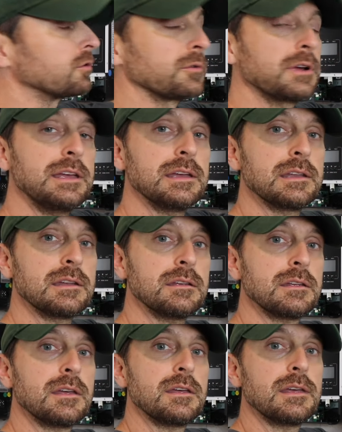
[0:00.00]
green
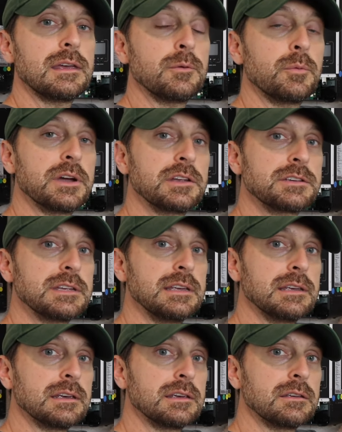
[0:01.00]
which
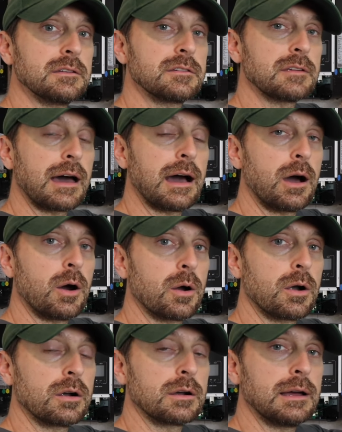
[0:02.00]
is
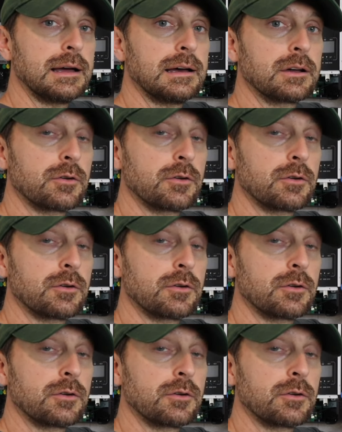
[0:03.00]
our uh,